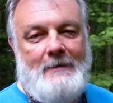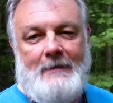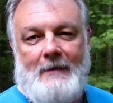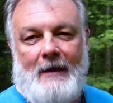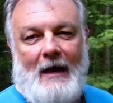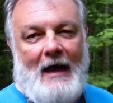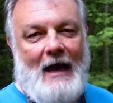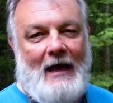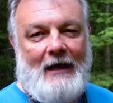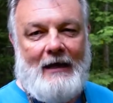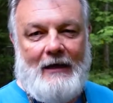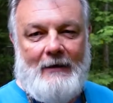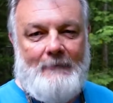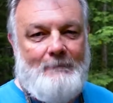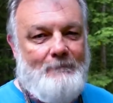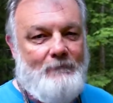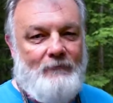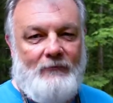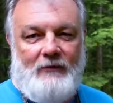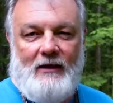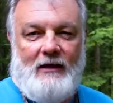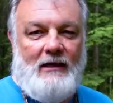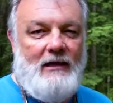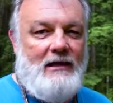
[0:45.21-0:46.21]
I can
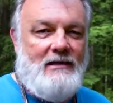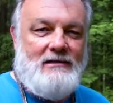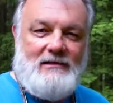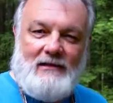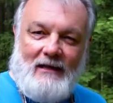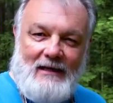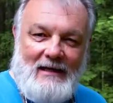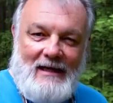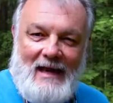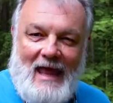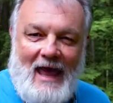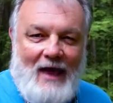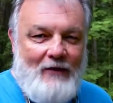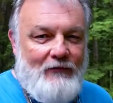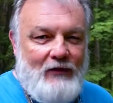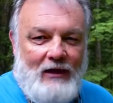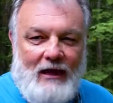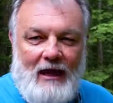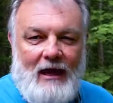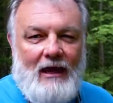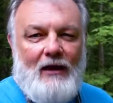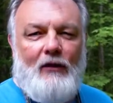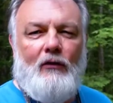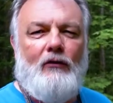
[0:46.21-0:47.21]
easily
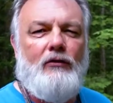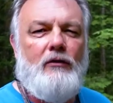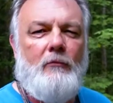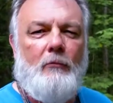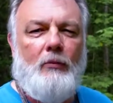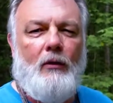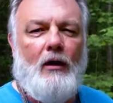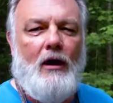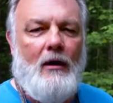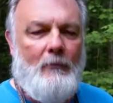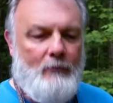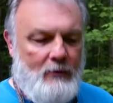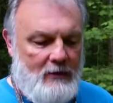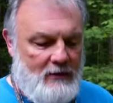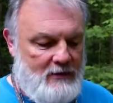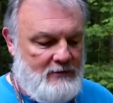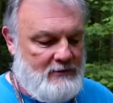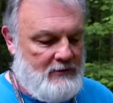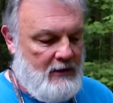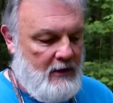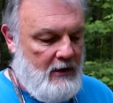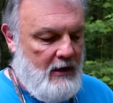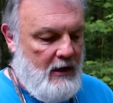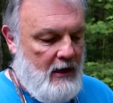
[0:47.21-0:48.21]
navigate on the properties.